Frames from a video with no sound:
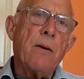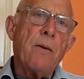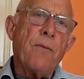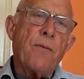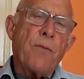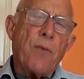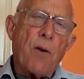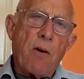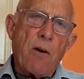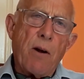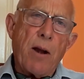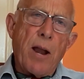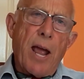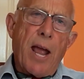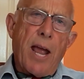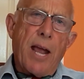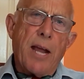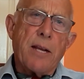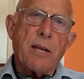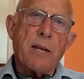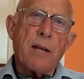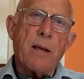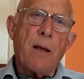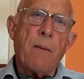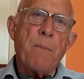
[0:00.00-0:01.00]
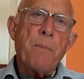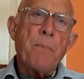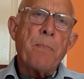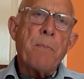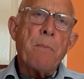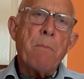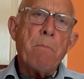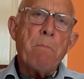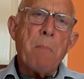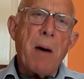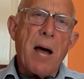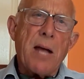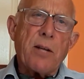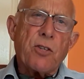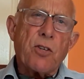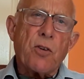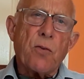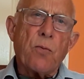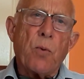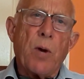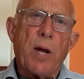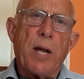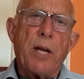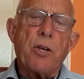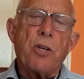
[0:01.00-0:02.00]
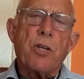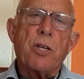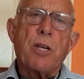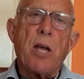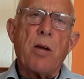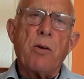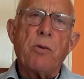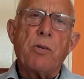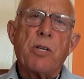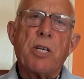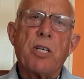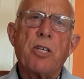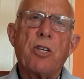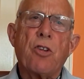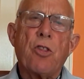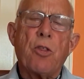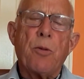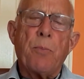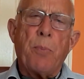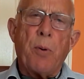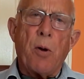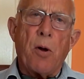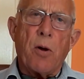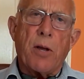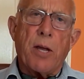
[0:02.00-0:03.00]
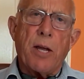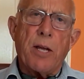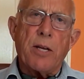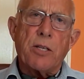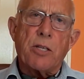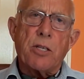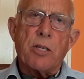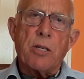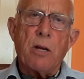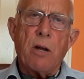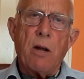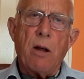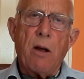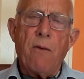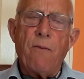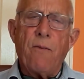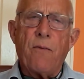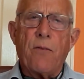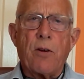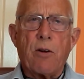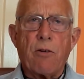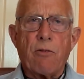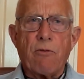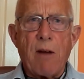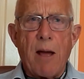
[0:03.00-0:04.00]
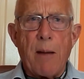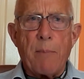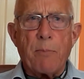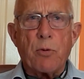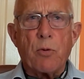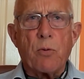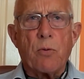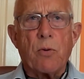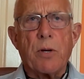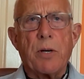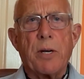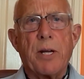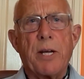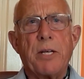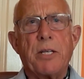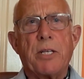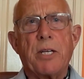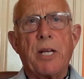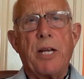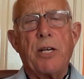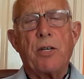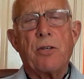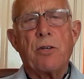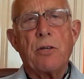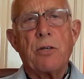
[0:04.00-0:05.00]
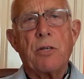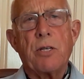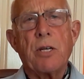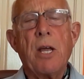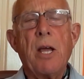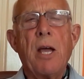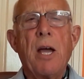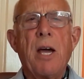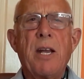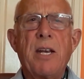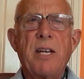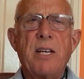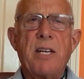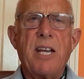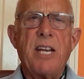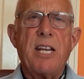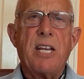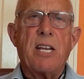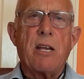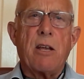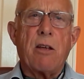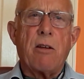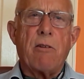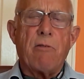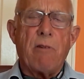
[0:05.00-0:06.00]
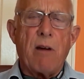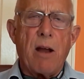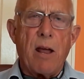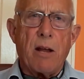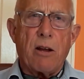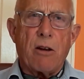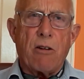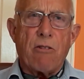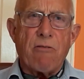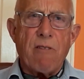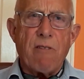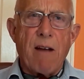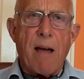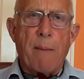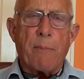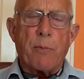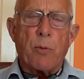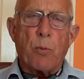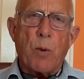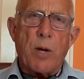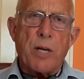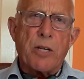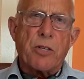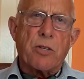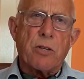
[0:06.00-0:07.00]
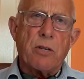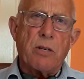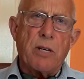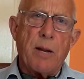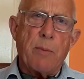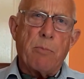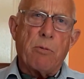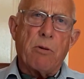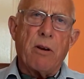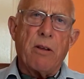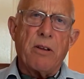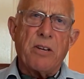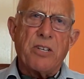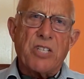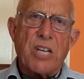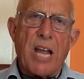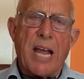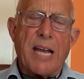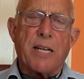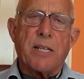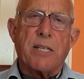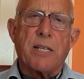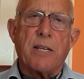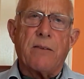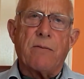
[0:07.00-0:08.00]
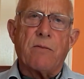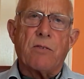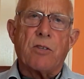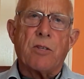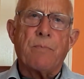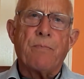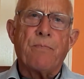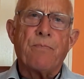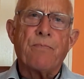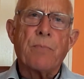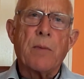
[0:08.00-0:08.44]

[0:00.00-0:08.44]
foreign aid, much of which goes into the pockets of corrupt organisations and indeed corrupt Western liberal executives.